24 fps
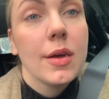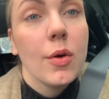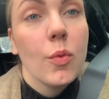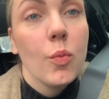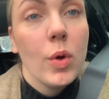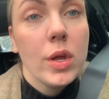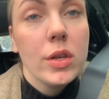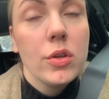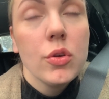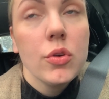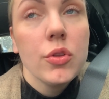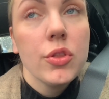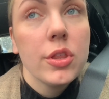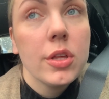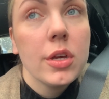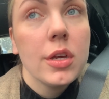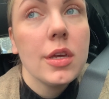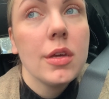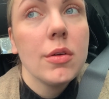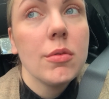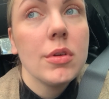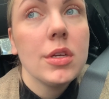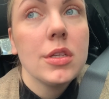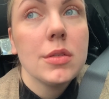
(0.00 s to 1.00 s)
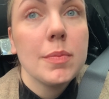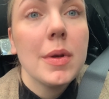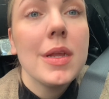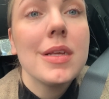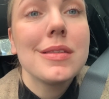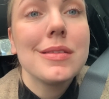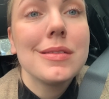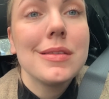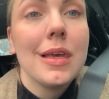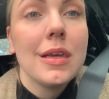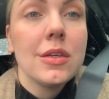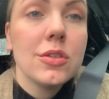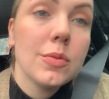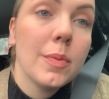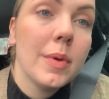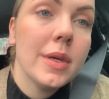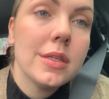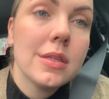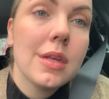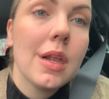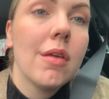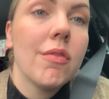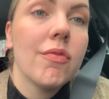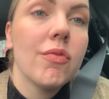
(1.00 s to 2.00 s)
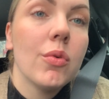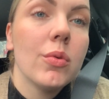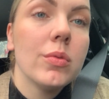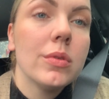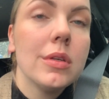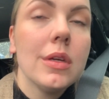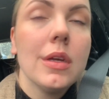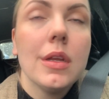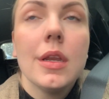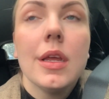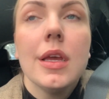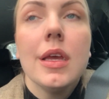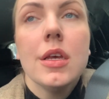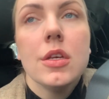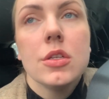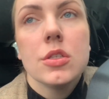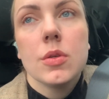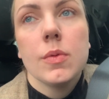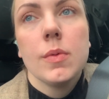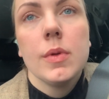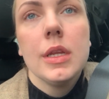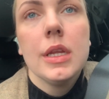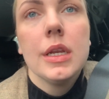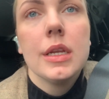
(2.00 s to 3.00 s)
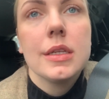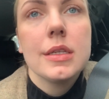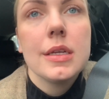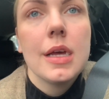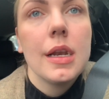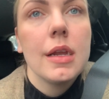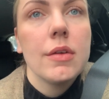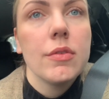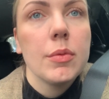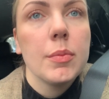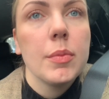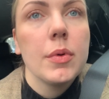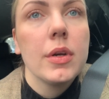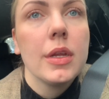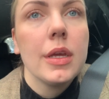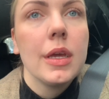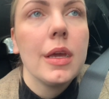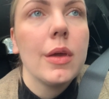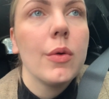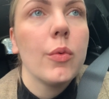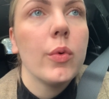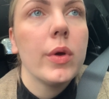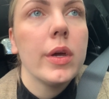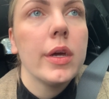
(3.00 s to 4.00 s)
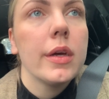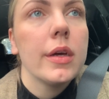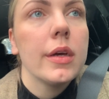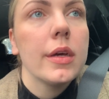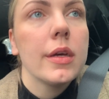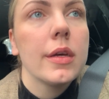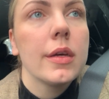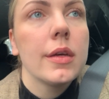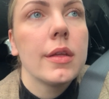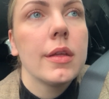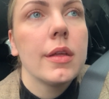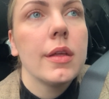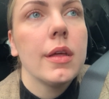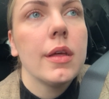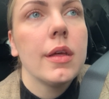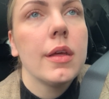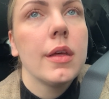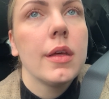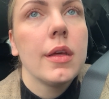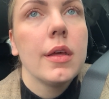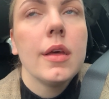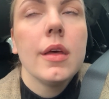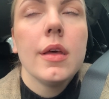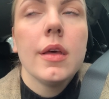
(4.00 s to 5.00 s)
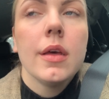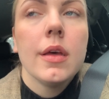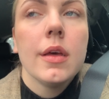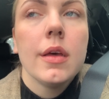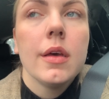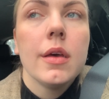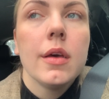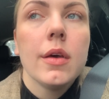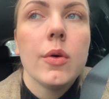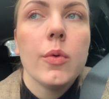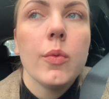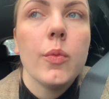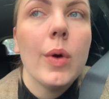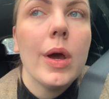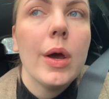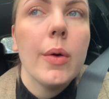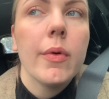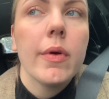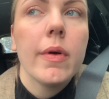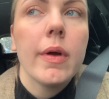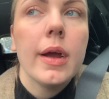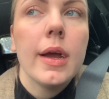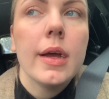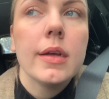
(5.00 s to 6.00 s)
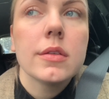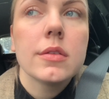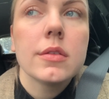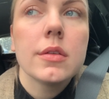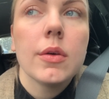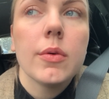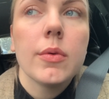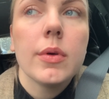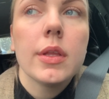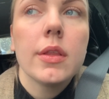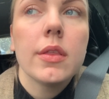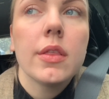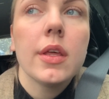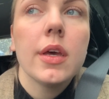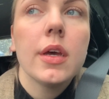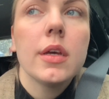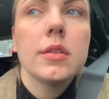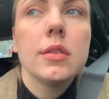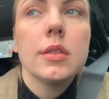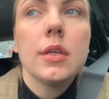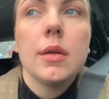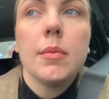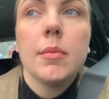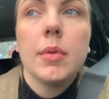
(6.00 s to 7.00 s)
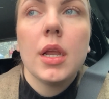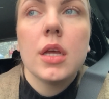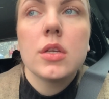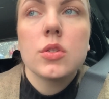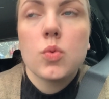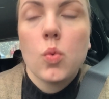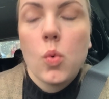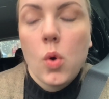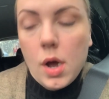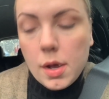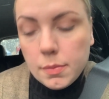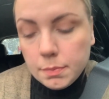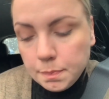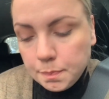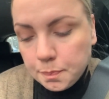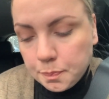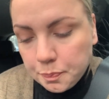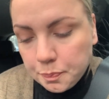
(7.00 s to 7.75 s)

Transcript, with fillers: when you're 13 weeks plus six, you're basically 14. So we need to tell everybody where, where we're at. So we're 13 plus one.